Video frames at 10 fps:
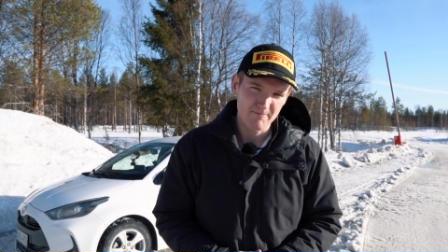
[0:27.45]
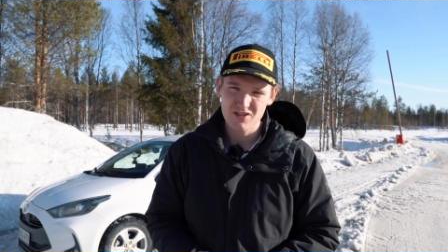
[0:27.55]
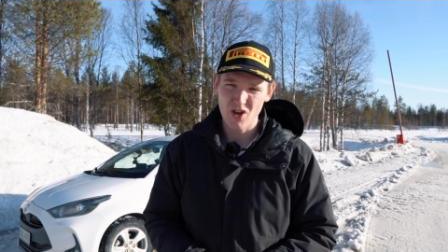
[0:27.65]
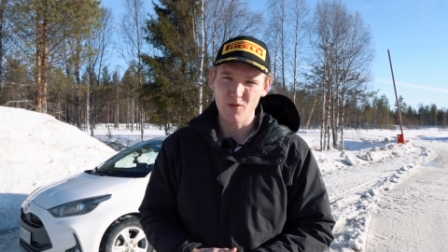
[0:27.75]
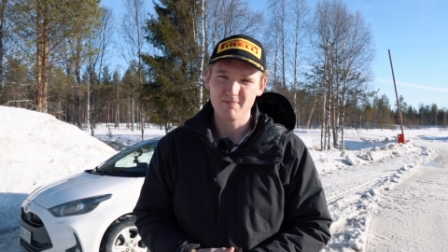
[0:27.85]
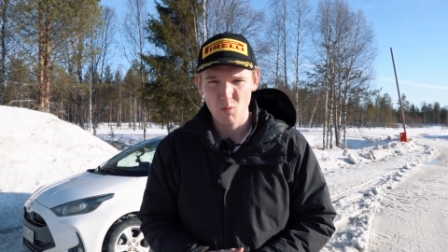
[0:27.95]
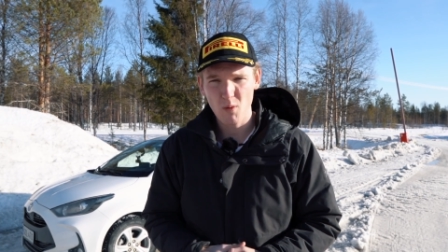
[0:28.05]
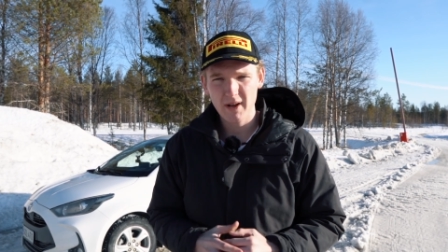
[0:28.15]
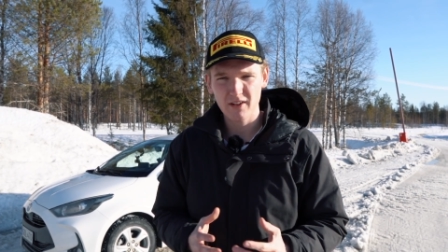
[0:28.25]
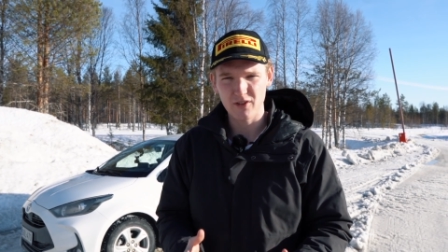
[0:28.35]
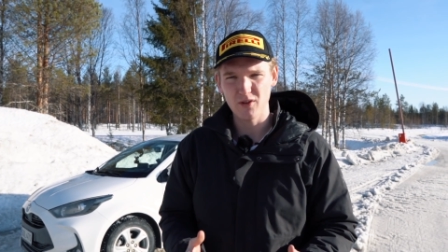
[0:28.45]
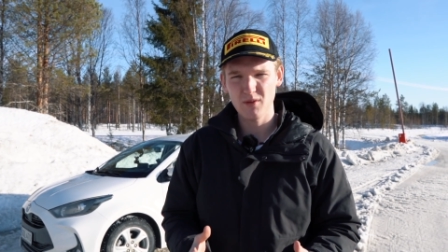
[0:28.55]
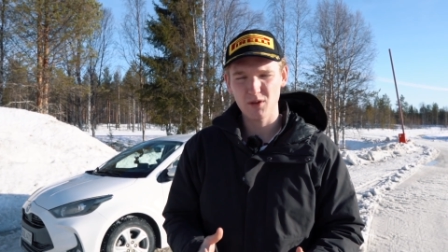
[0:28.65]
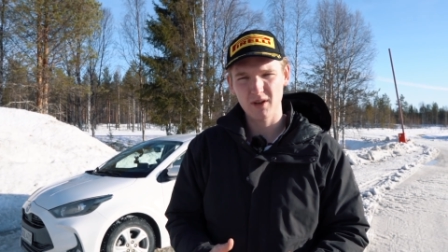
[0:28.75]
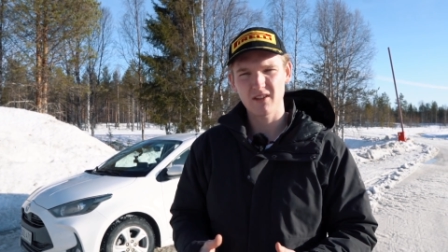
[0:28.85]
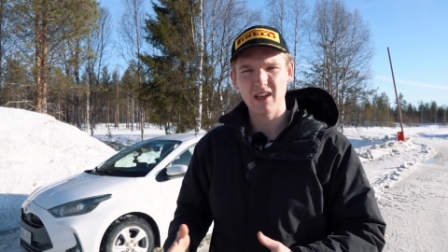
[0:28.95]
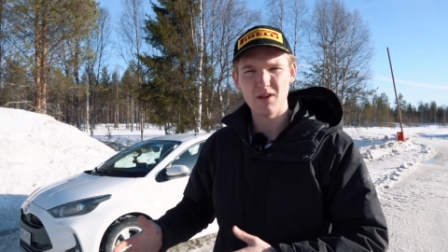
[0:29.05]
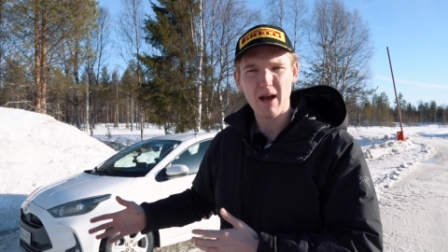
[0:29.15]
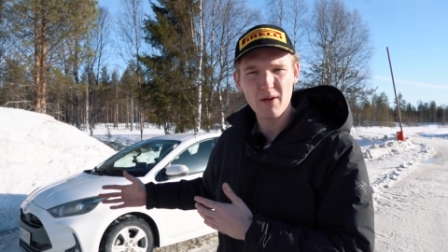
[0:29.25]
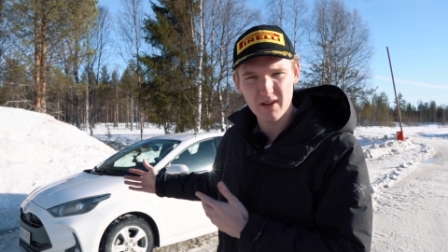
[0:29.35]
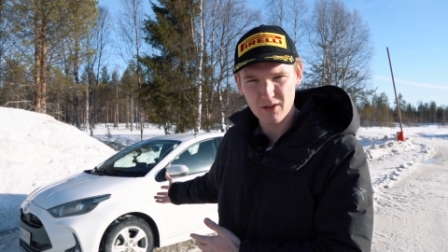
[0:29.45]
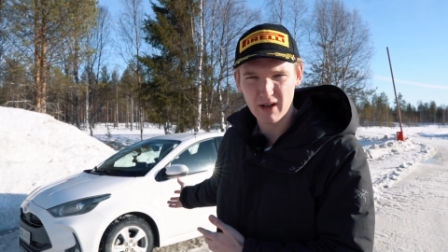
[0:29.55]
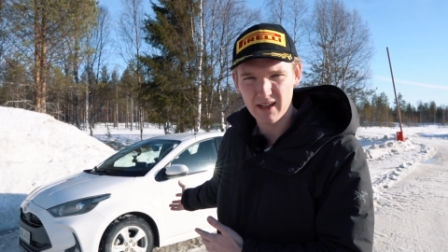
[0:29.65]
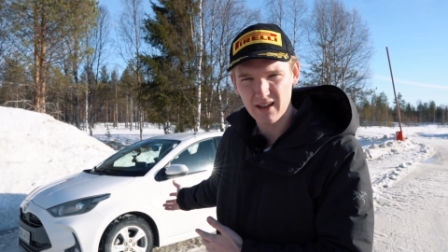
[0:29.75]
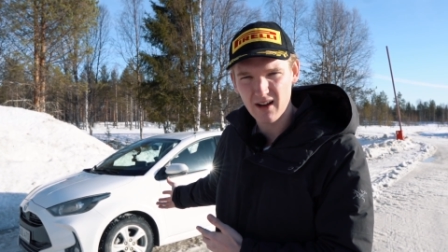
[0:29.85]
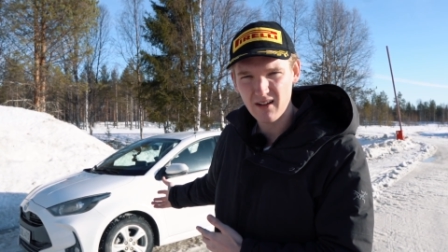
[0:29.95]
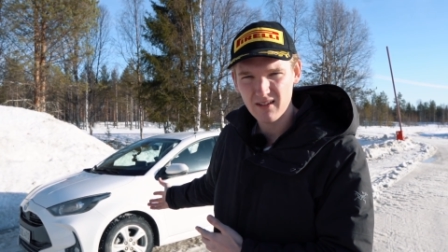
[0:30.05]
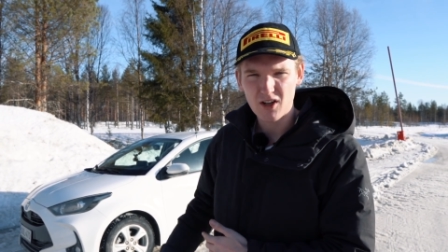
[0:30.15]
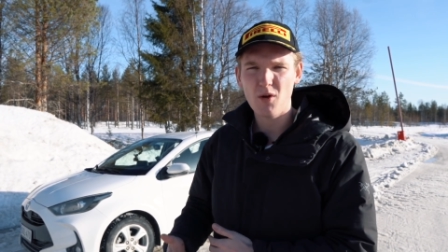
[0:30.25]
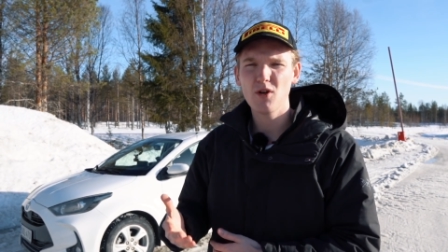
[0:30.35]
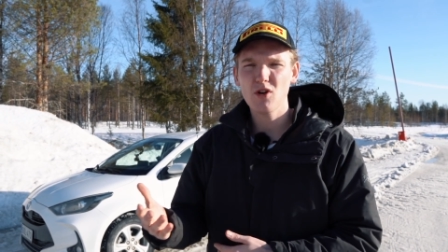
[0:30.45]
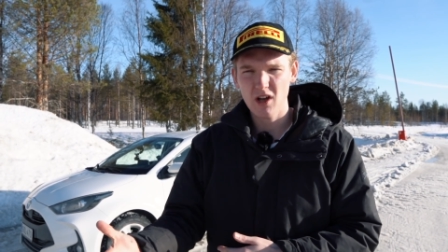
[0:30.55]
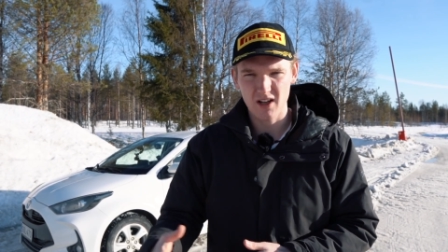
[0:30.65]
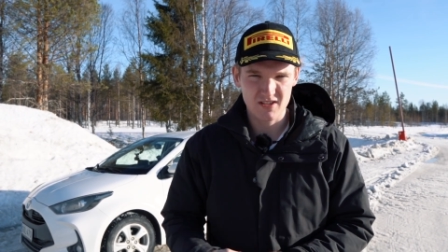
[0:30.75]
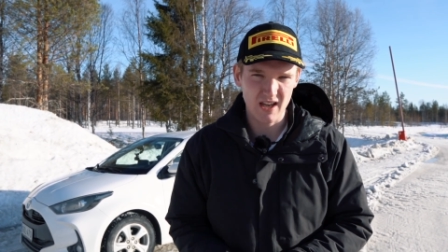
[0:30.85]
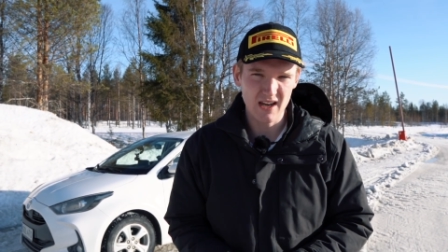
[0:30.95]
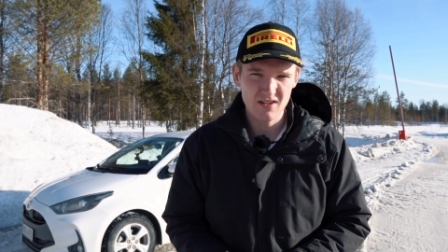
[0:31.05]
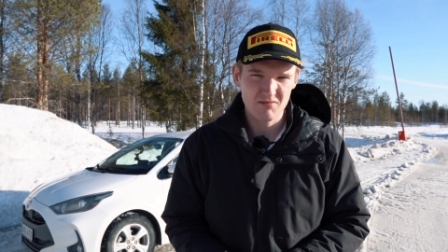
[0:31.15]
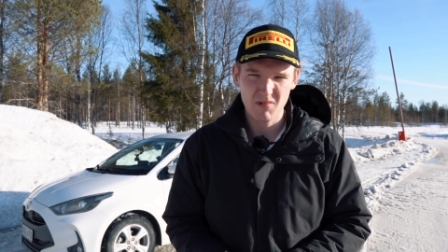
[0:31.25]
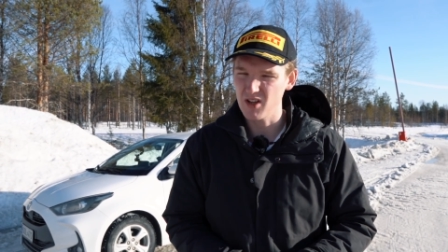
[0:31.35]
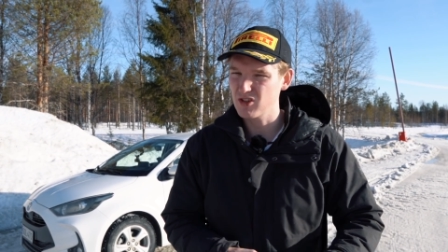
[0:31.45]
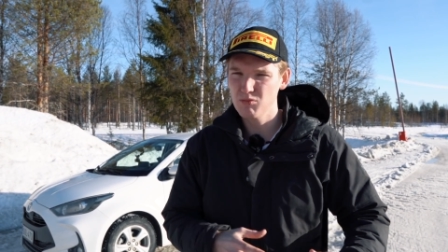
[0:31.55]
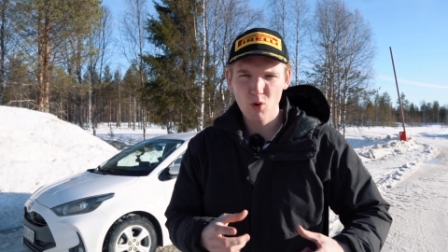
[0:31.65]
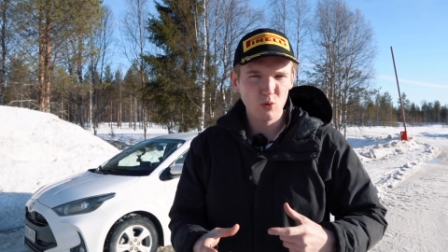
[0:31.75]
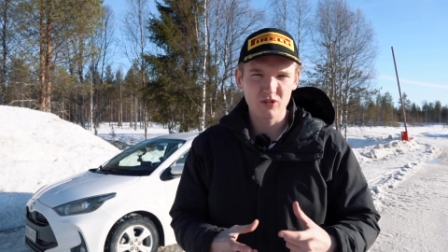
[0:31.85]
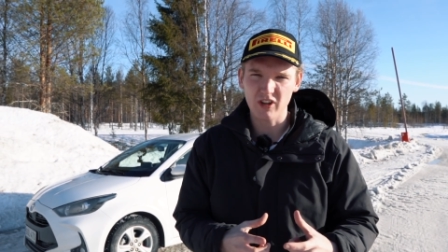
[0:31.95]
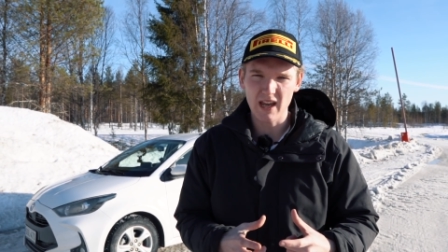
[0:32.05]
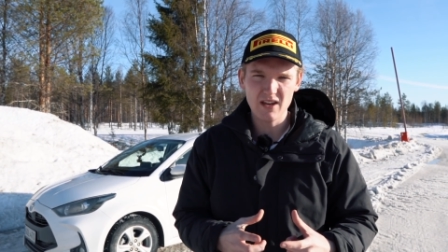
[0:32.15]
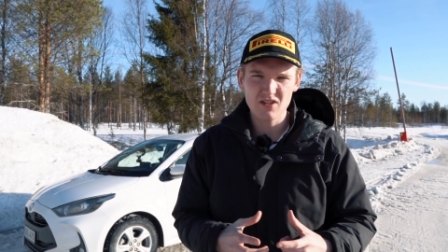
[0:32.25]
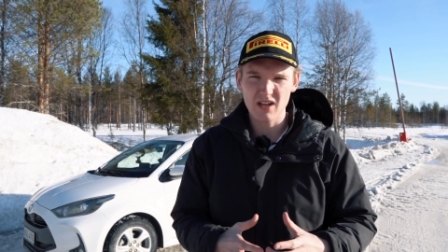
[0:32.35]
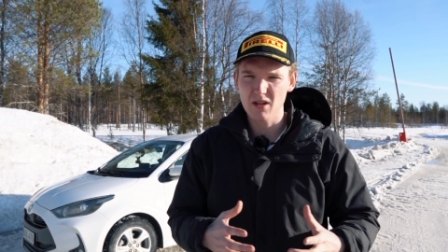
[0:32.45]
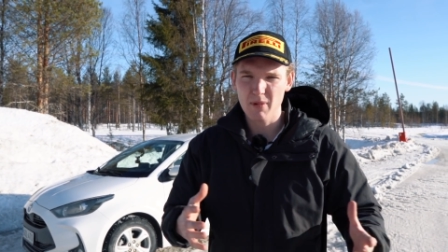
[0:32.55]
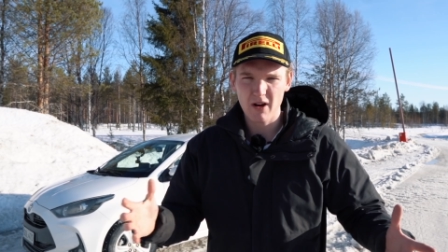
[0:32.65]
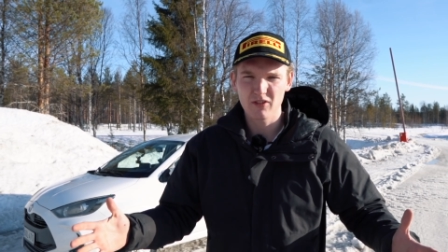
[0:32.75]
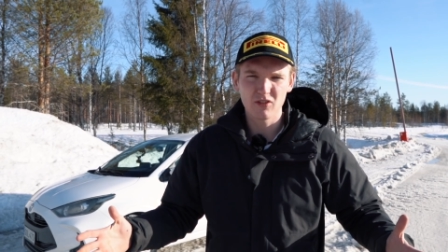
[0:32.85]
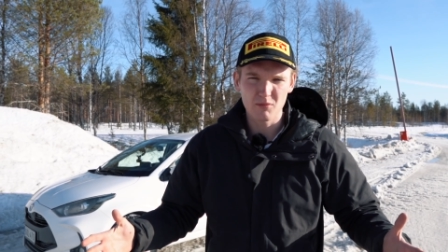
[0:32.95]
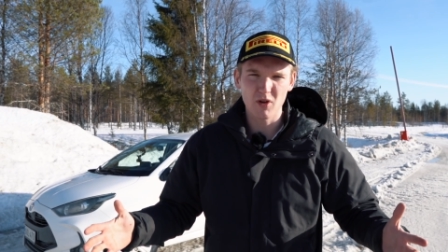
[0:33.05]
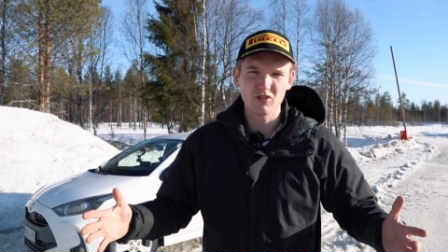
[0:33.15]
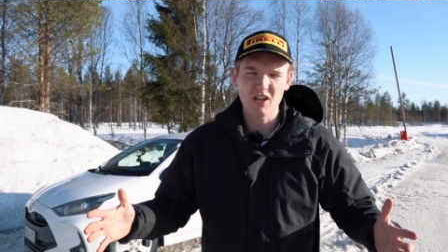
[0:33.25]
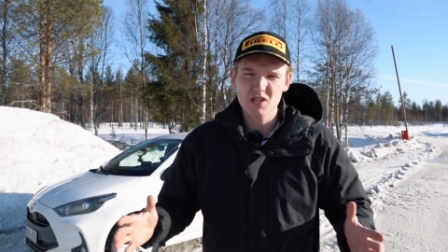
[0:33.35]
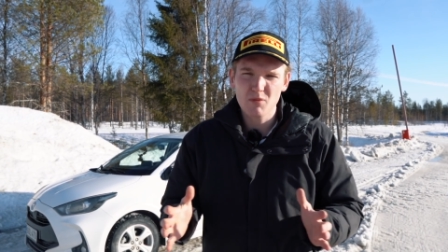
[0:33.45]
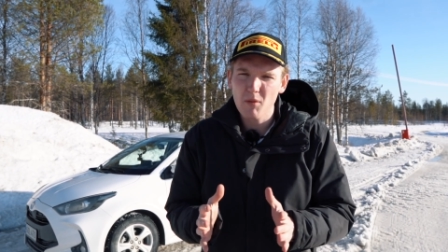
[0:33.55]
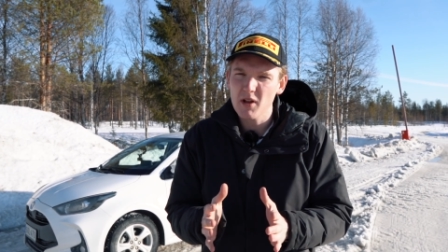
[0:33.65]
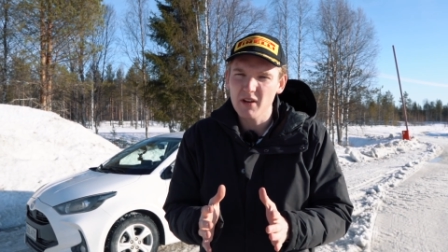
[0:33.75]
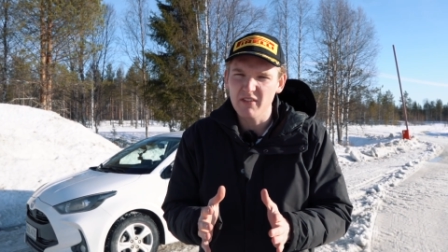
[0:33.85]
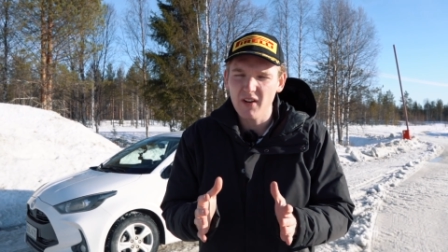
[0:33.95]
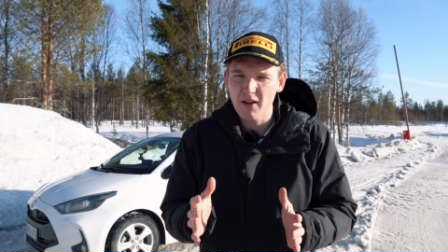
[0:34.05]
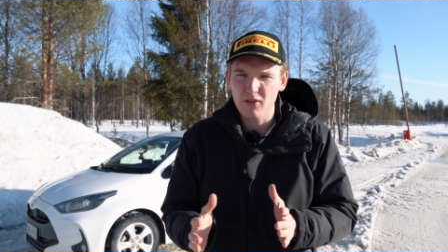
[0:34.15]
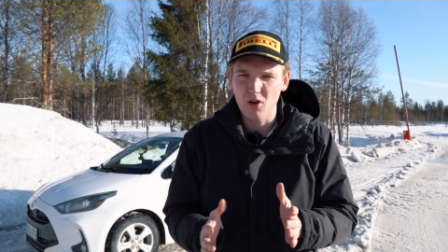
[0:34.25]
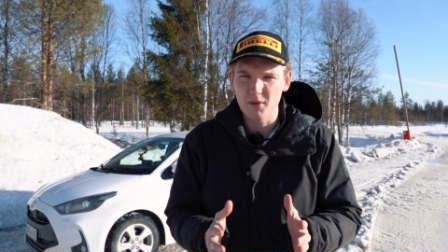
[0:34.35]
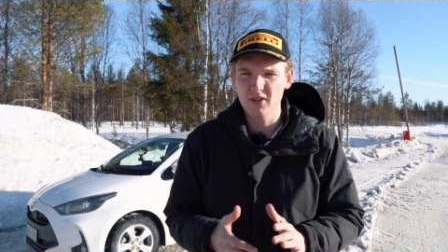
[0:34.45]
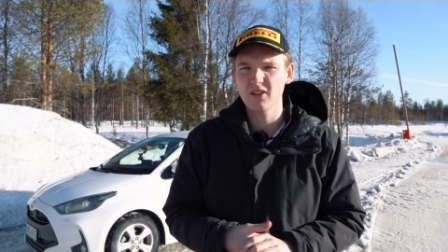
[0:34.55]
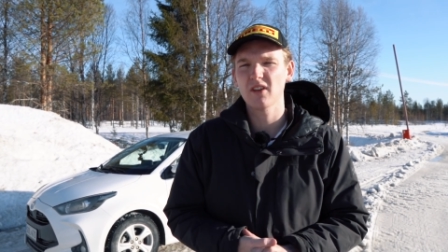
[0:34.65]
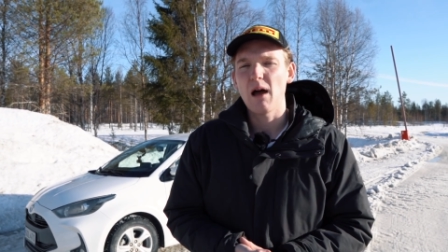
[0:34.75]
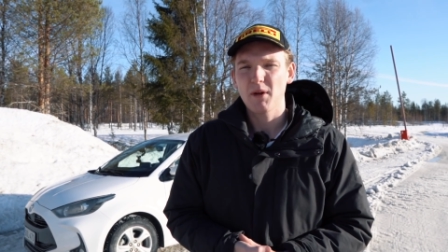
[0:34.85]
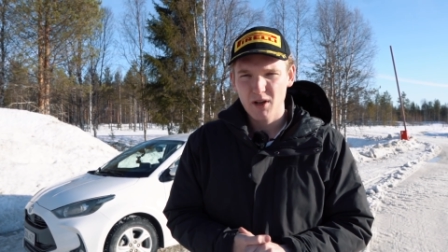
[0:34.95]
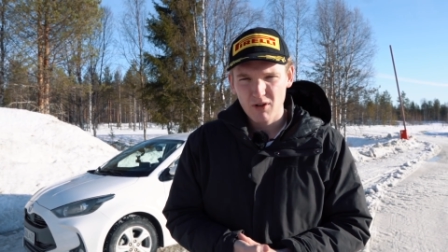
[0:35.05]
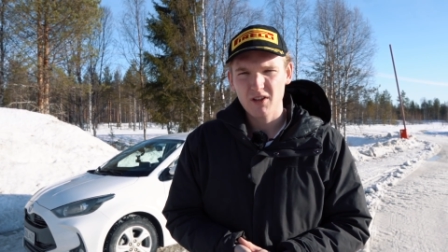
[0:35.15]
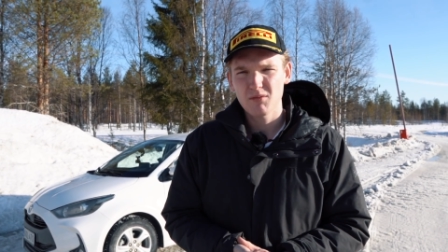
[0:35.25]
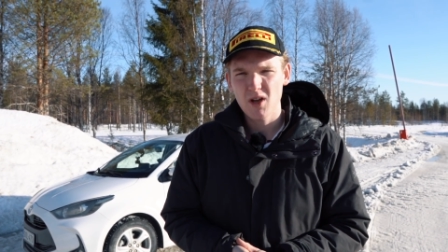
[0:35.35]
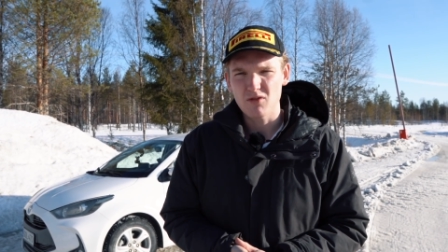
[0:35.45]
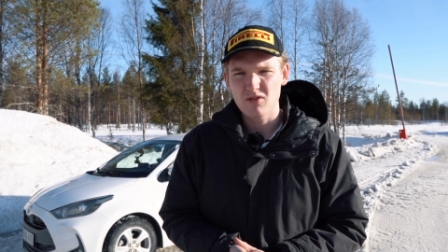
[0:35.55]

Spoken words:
So what we're going to do is we're going to take you out in this recce car, go and look at a stage, a small stage in comparison to most stages, probably only 5 kilometers, and we're going to write some notes.